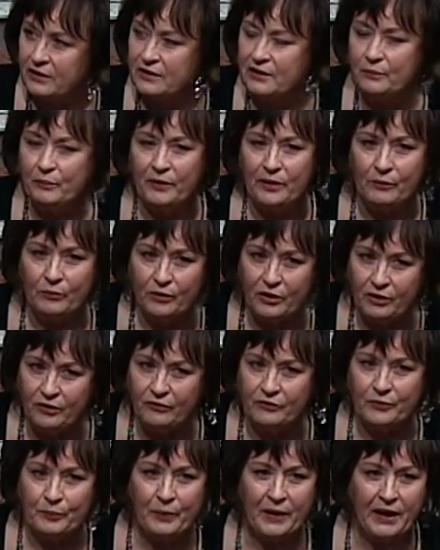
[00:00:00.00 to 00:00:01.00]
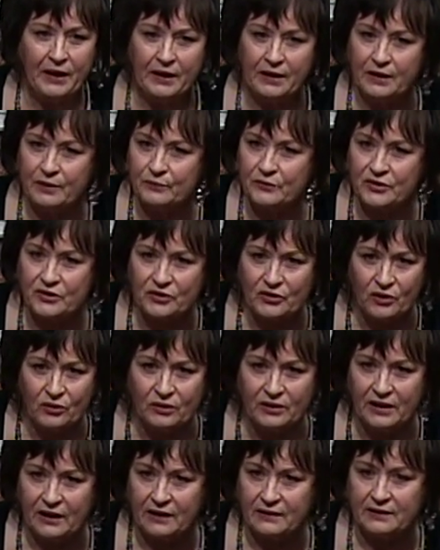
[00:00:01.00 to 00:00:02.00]
to be moved by him,
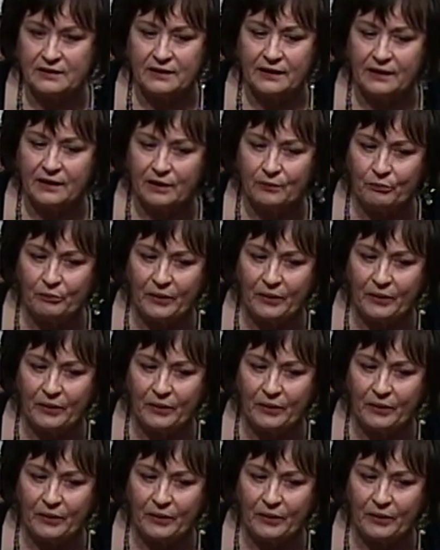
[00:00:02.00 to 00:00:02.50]
sold out to him.